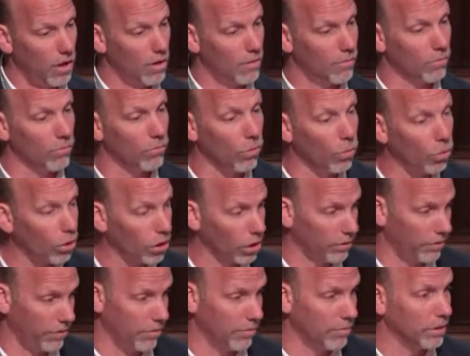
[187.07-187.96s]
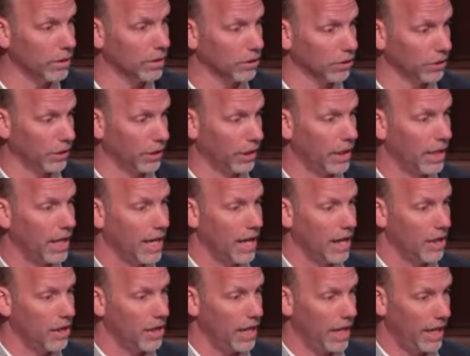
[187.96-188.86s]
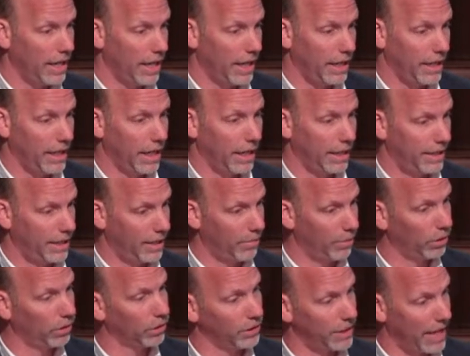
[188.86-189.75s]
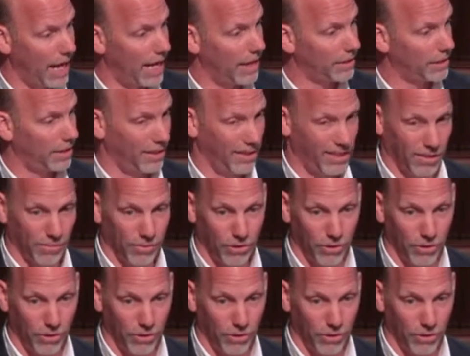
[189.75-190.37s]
more of the building than a typical DAS system.